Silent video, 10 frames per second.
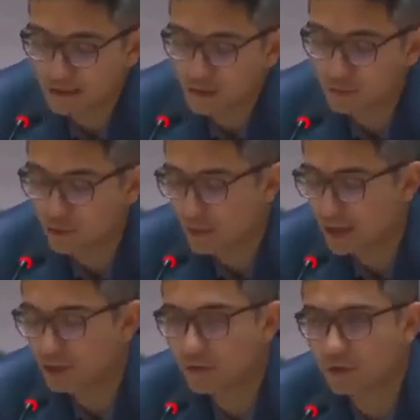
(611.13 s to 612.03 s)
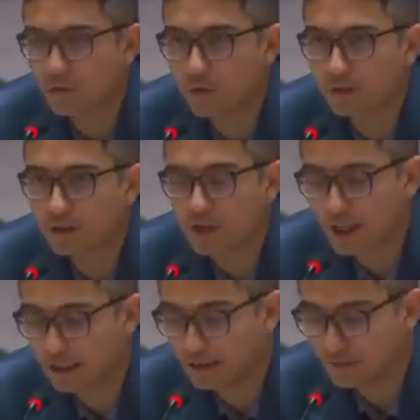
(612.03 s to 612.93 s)
must prepare to go to war with
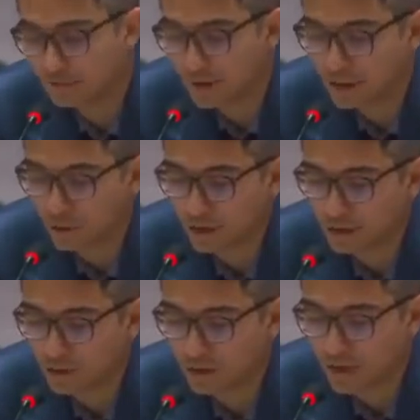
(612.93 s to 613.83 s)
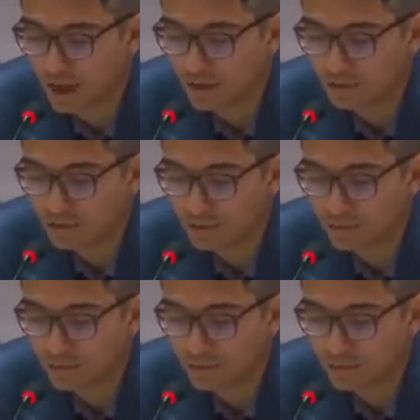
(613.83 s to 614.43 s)
China by 2025.